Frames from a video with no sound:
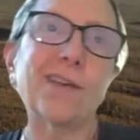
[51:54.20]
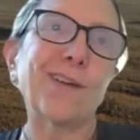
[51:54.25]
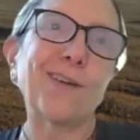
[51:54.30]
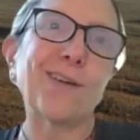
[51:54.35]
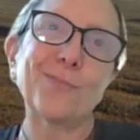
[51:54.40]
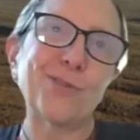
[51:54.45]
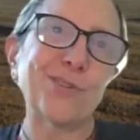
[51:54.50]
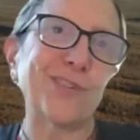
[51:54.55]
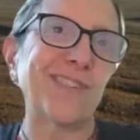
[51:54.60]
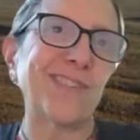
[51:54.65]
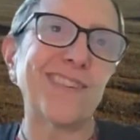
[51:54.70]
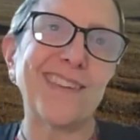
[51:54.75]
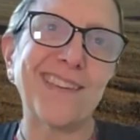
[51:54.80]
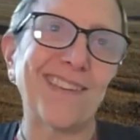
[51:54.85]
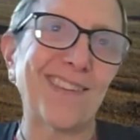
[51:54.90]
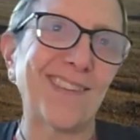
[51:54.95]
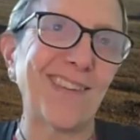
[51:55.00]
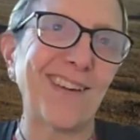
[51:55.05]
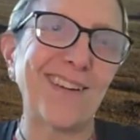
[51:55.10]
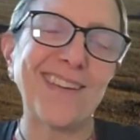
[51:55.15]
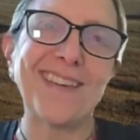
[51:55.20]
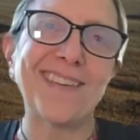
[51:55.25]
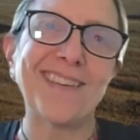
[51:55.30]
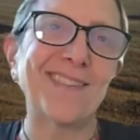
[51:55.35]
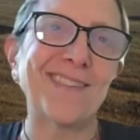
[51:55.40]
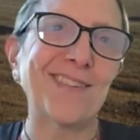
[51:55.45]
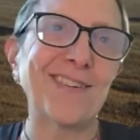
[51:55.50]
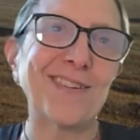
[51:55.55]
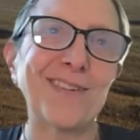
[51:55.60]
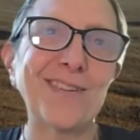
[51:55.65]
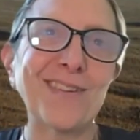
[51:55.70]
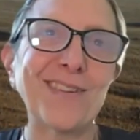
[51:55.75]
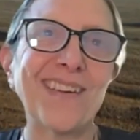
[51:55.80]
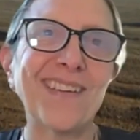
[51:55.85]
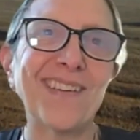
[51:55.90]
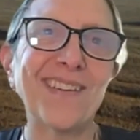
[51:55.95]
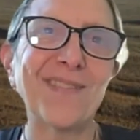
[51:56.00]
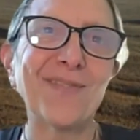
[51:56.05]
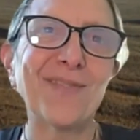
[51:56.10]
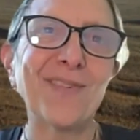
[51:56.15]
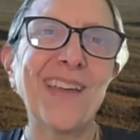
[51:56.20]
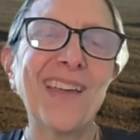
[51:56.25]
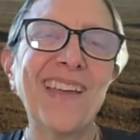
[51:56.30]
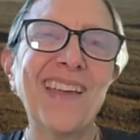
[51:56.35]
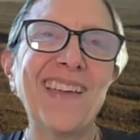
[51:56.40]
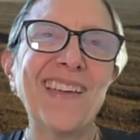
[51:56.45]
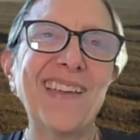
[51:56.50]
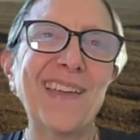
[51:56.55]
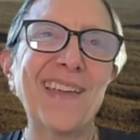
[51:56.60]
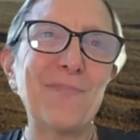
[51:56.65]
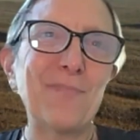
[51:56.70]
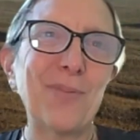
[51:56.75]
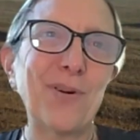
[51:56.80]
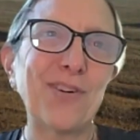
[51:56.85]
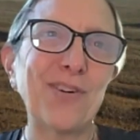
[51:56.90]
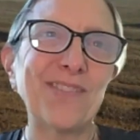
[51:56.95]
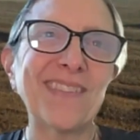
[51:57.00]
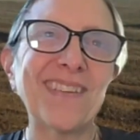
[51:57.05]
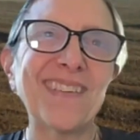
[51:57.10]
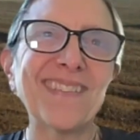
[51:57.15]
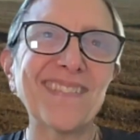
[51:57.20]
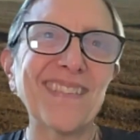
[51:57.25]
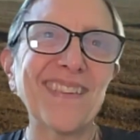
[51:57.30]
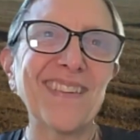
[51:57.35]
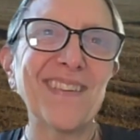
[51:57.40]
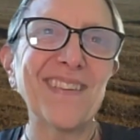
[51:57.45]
And I'm just excited to kind of keep on,